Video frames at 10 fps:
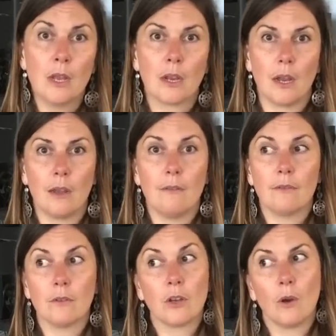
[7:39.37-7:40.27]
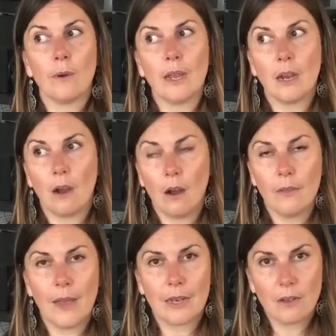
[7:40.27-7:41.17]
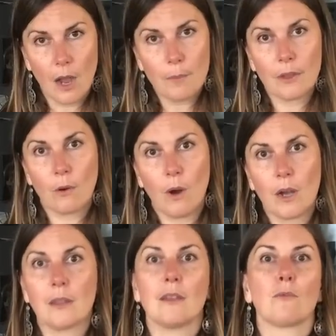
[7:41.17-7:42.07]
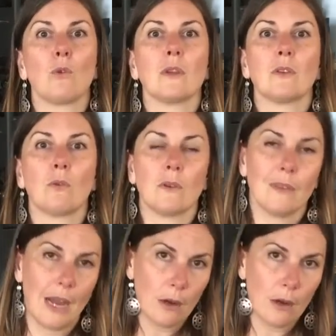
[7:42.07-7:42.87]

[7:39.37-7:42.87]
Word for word: kind of going on that top of the quad and then rolling towards the